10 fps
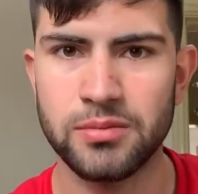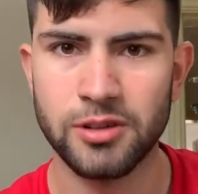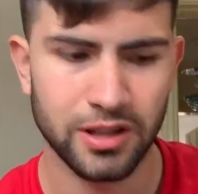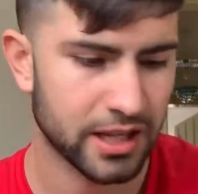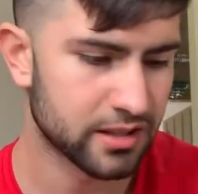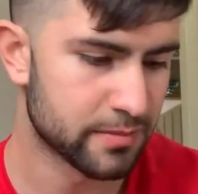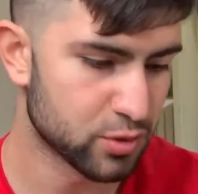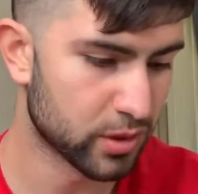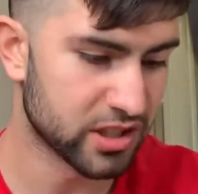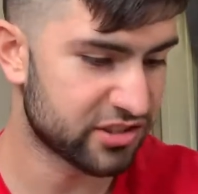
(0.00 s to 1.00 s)
not like them
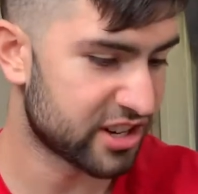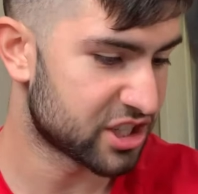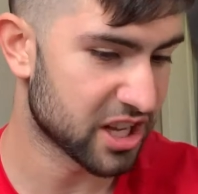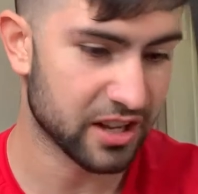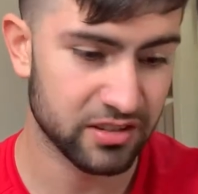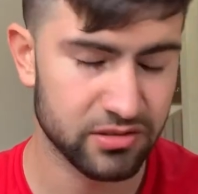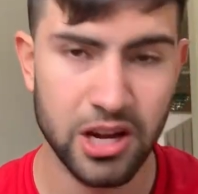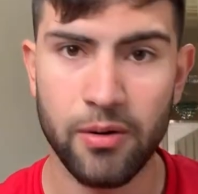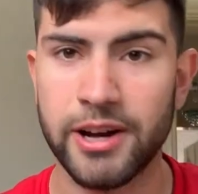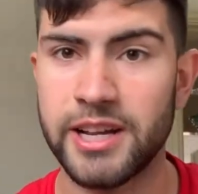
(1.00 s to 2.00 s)
Swedish Fish that you had
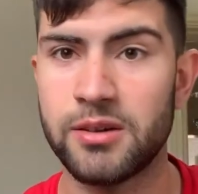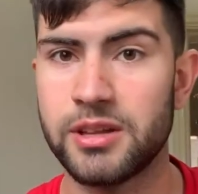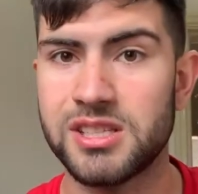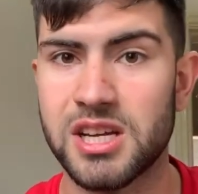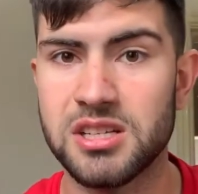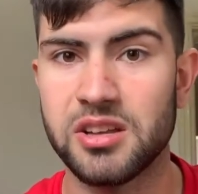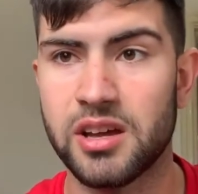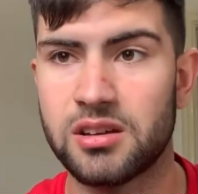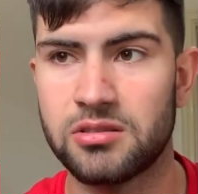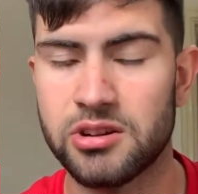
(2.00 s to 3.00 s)
no idea what they taste like,
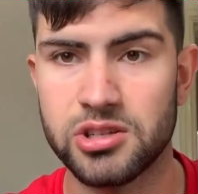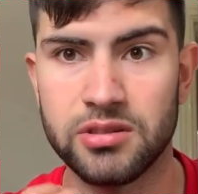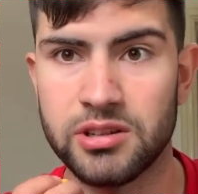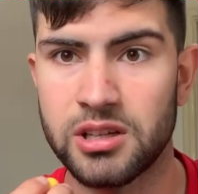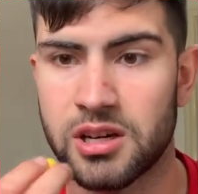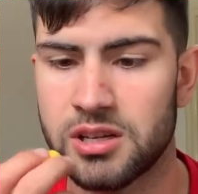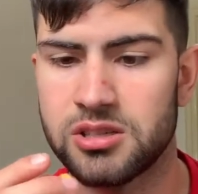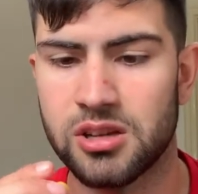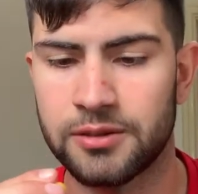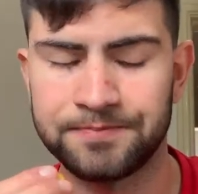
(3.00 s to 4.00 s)
and they're actually really nice,
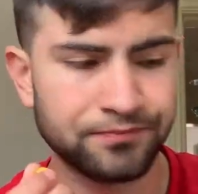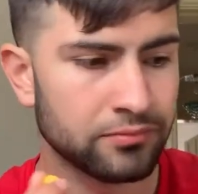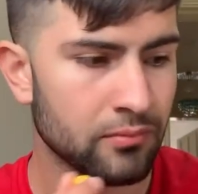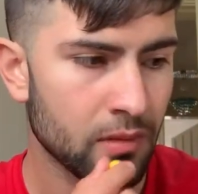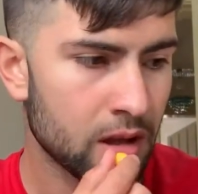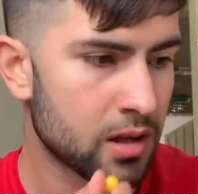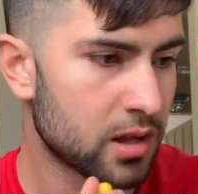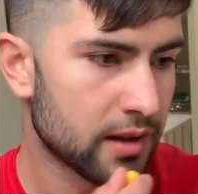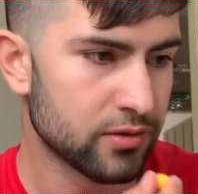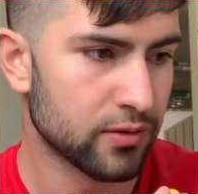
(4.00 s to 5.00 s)
so
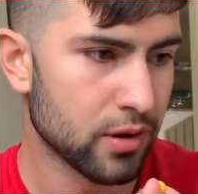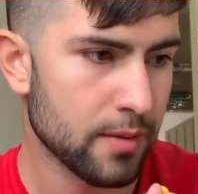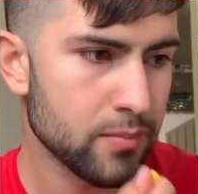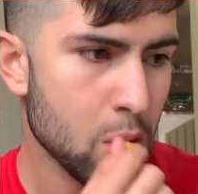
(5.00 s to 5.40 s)
I've done one of them.